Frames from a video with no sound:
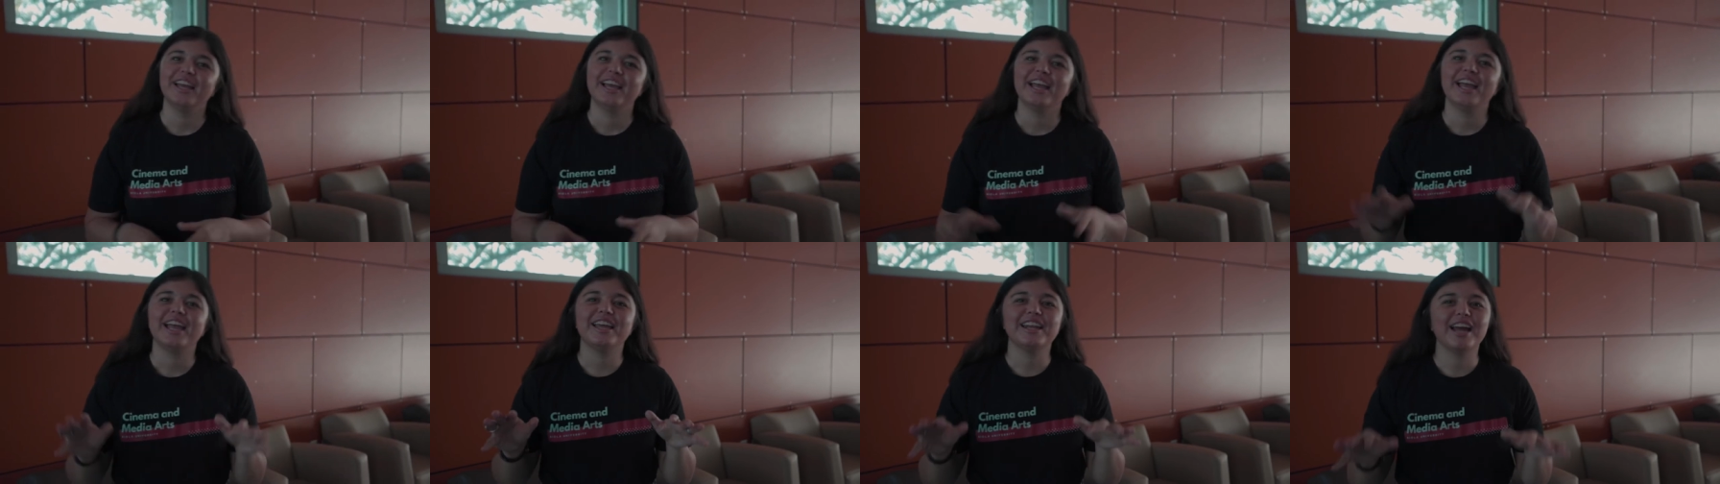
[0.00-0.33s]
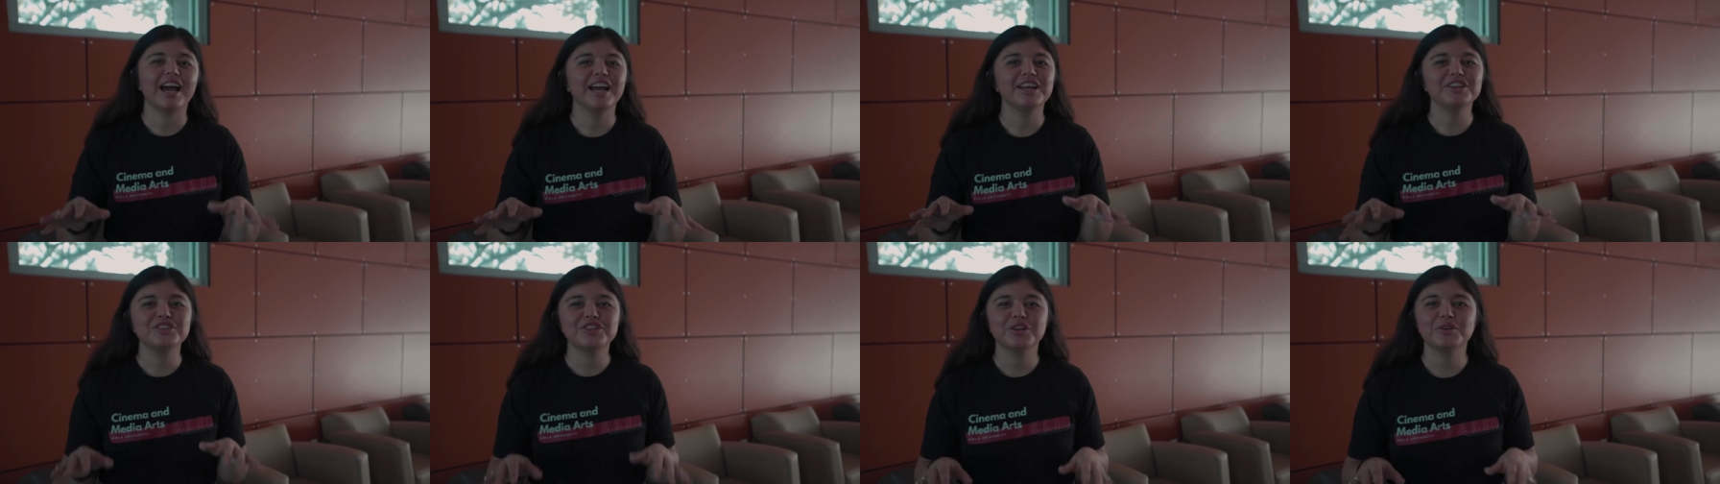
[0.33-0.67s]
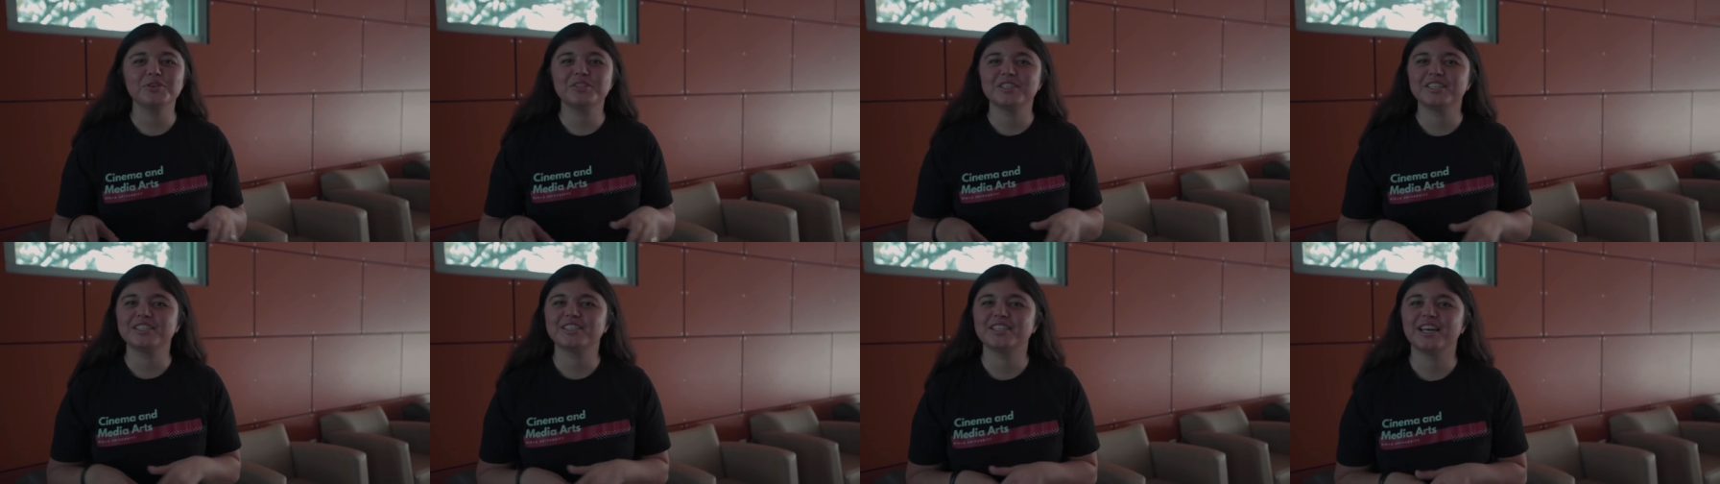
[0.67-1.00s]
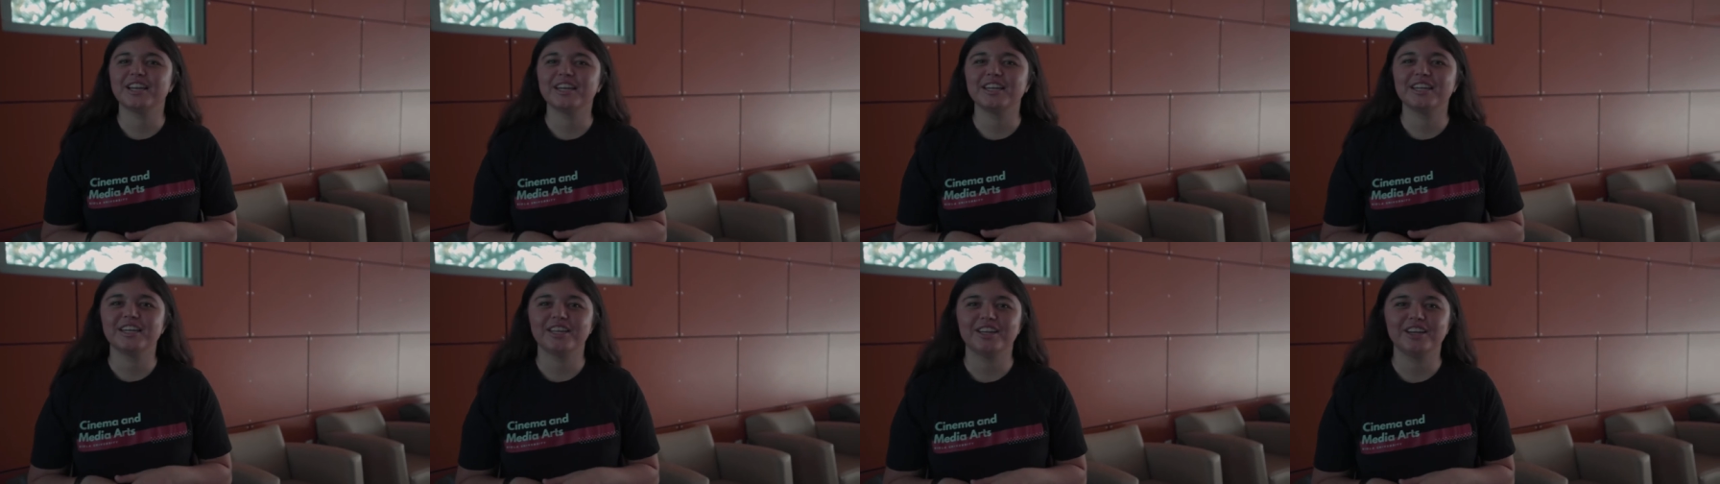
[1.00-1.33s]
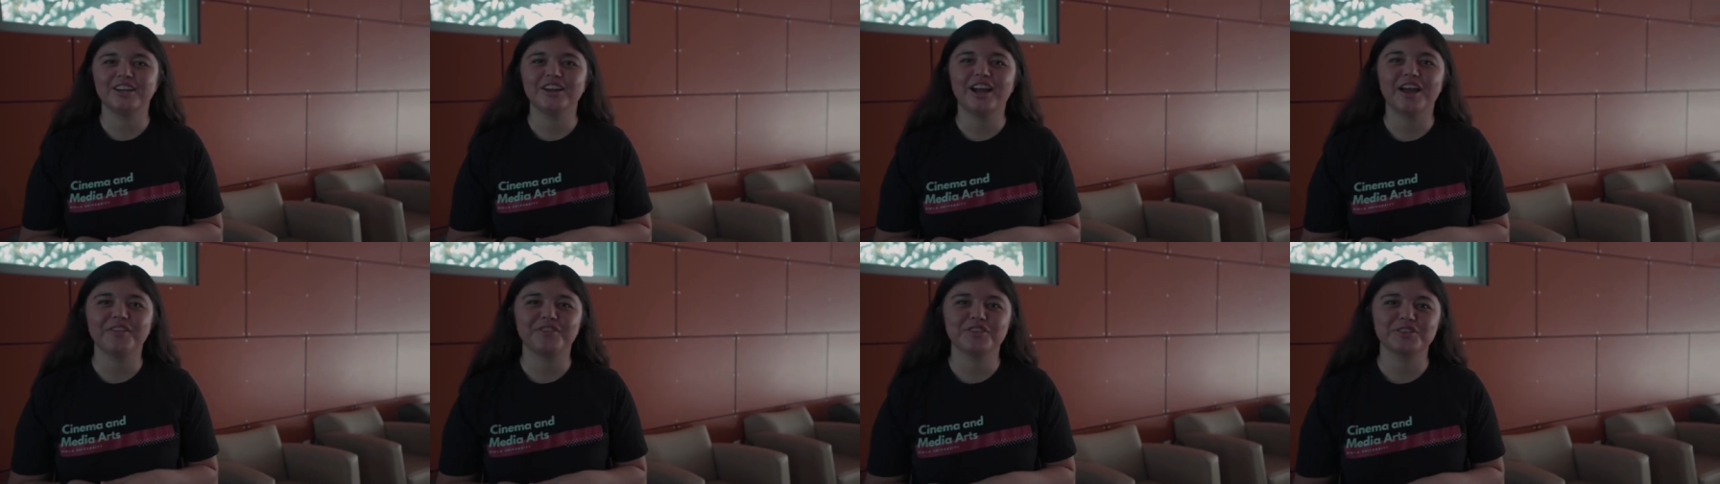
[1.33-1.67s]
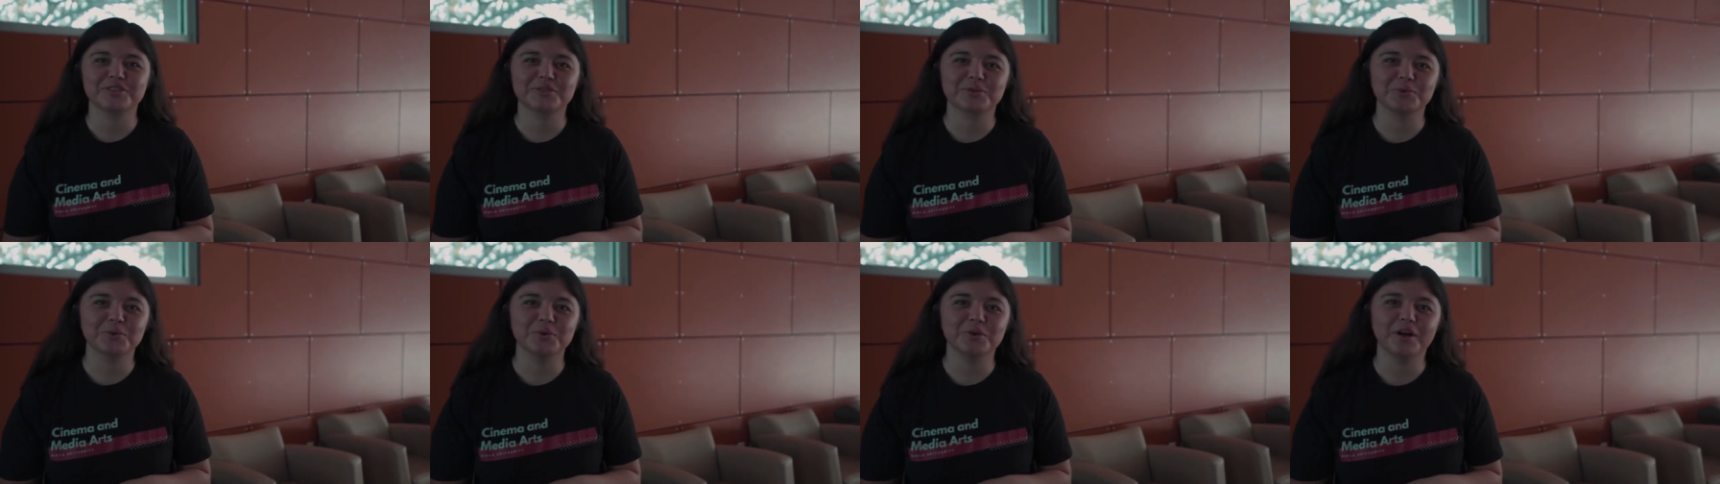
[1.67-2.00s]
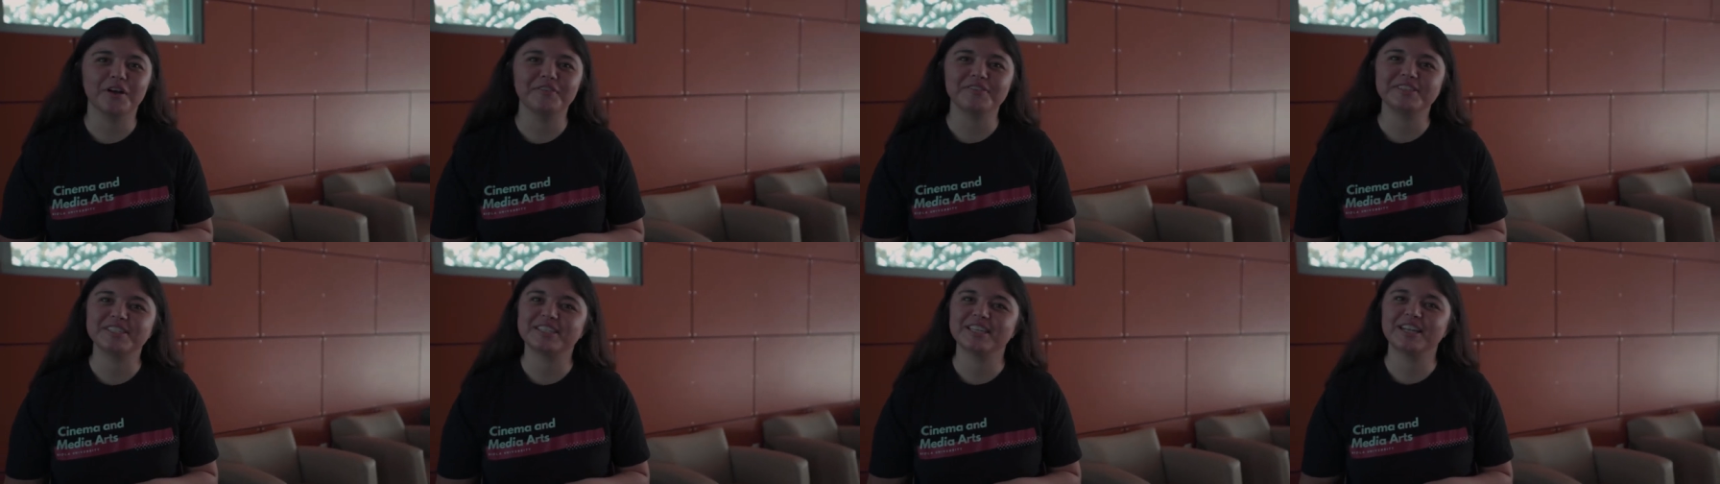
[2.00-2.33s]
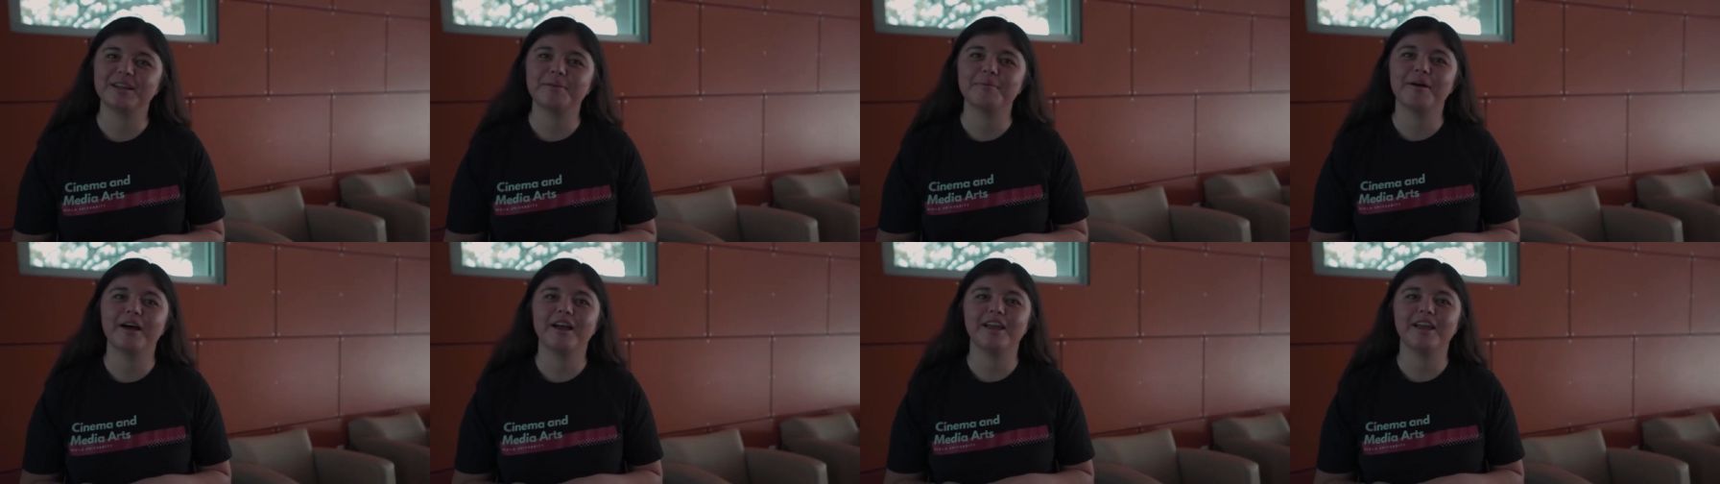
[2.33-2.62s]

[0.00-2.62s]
And I chose to study here at the School of Cinema